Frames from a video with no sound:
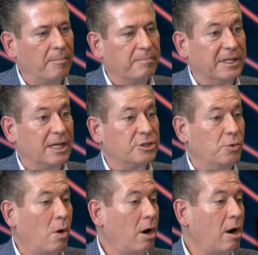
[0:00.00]
because
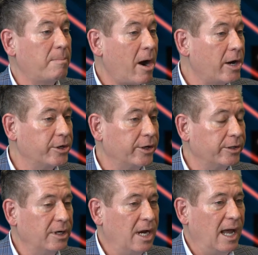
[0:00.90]
you are our
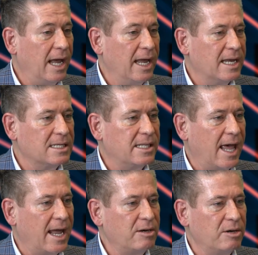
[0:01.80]
partner, is
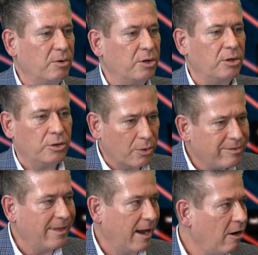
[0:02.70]
that you're
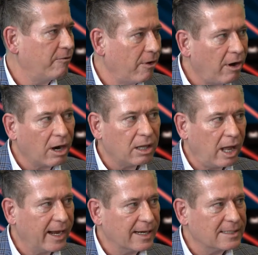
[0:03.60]
there for our
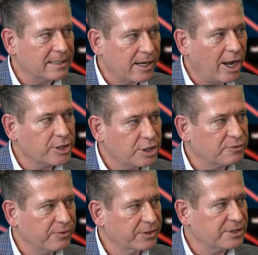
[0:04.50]
clients and not just
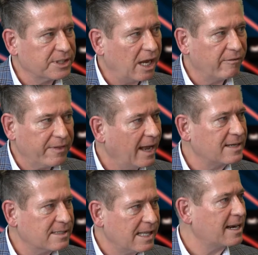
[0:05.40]
for yourself.
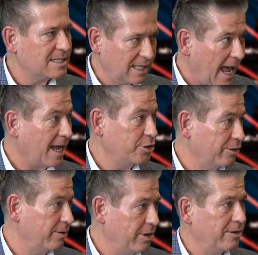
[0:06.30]
That's last.
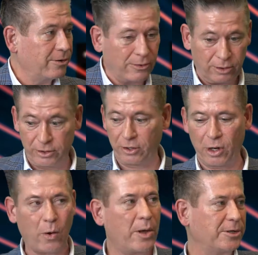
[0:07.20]
You're
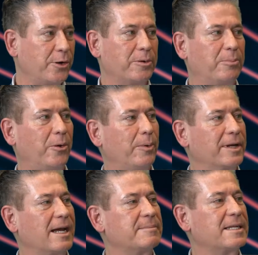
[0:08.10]
low on the totem pole when
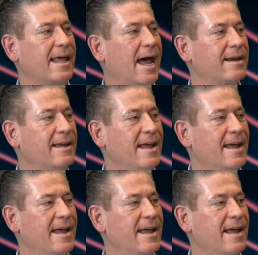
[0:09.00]
it comes to that.